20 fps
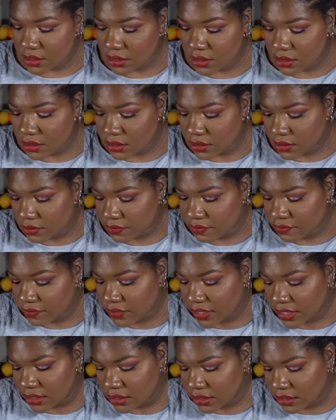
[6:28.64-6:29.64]
Oh,
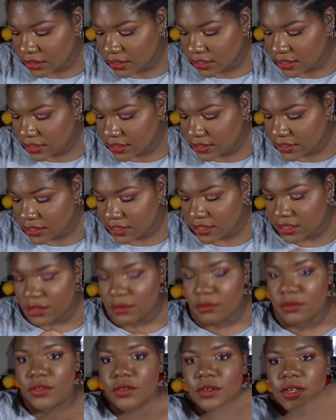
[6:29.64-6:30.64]
finally, it
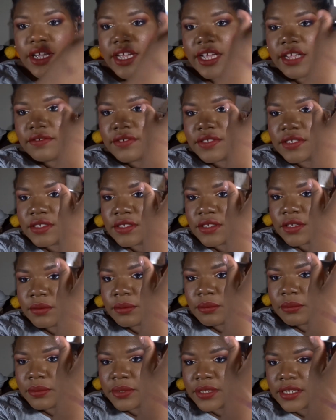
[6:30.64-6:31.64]
seemed to have
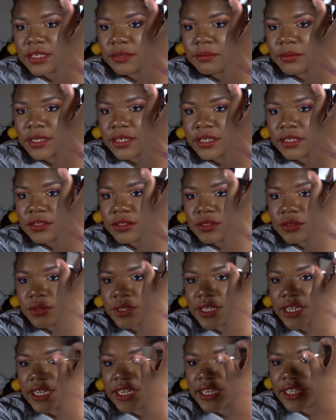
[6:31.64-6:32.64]
some pigment into
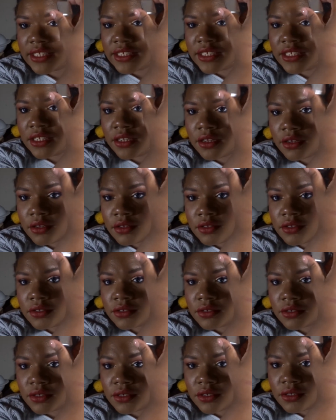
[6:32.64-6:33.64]
it, and I did
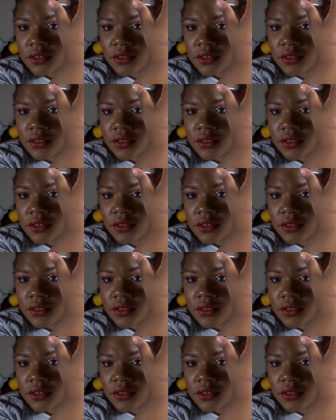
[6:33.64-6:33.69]
not